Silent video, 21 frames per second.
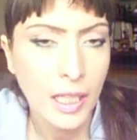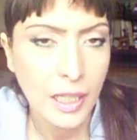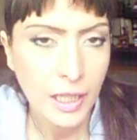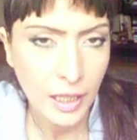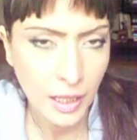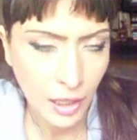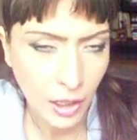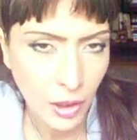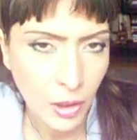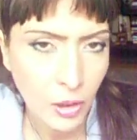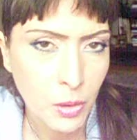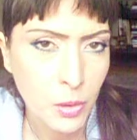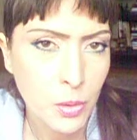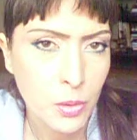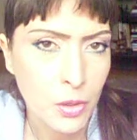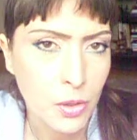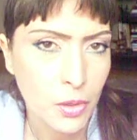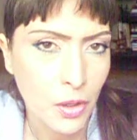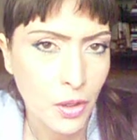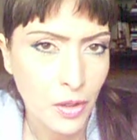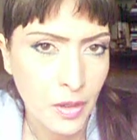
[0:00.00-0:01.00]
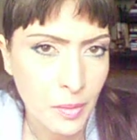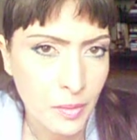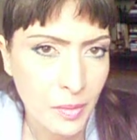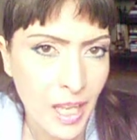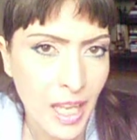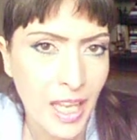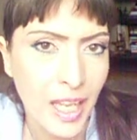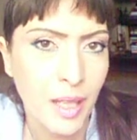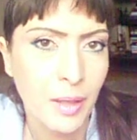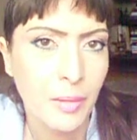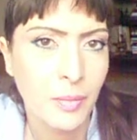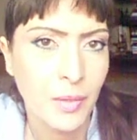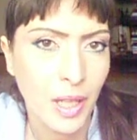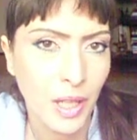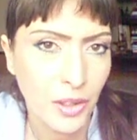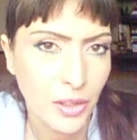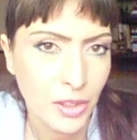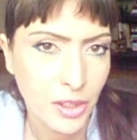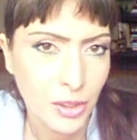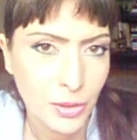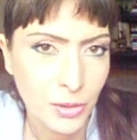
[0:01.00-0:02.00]
hello, sorry ma'am,
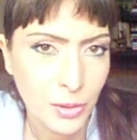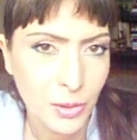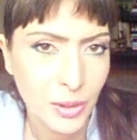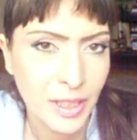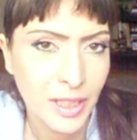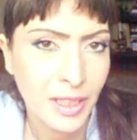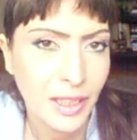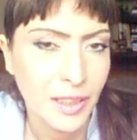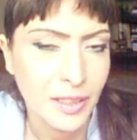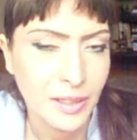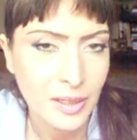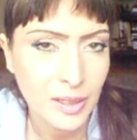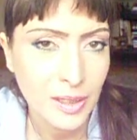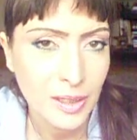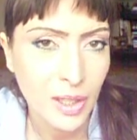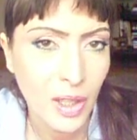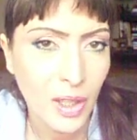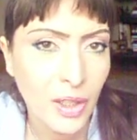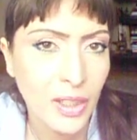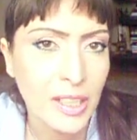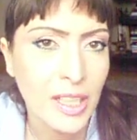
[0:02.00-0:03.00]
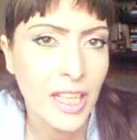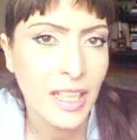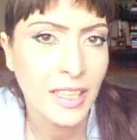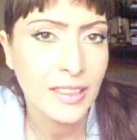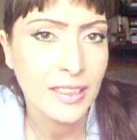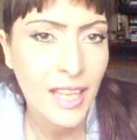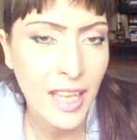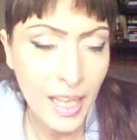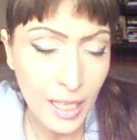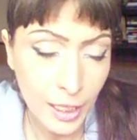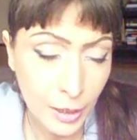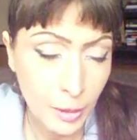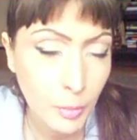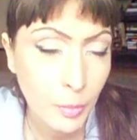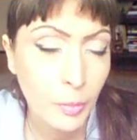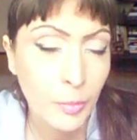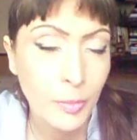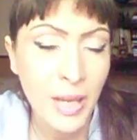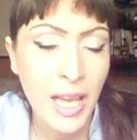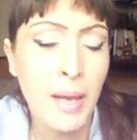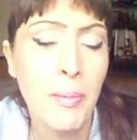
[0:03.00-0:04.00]
how are you doing, and so on, and then
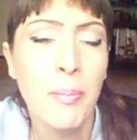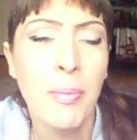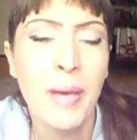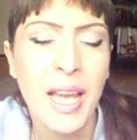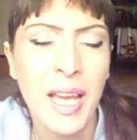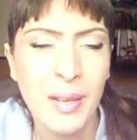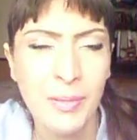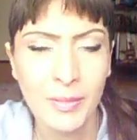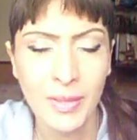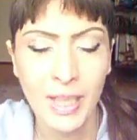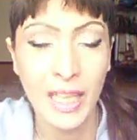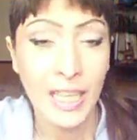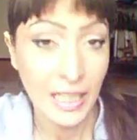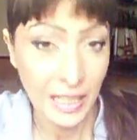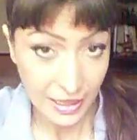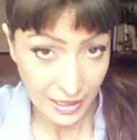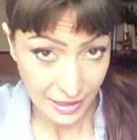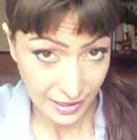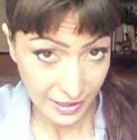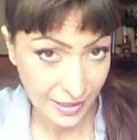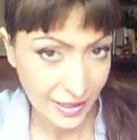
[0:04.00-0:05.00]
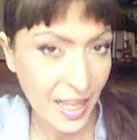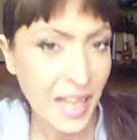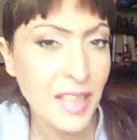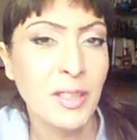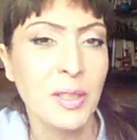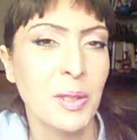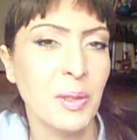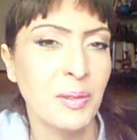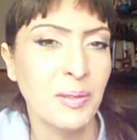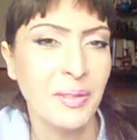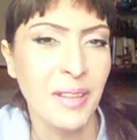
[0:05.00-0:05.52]
bam bam, thank you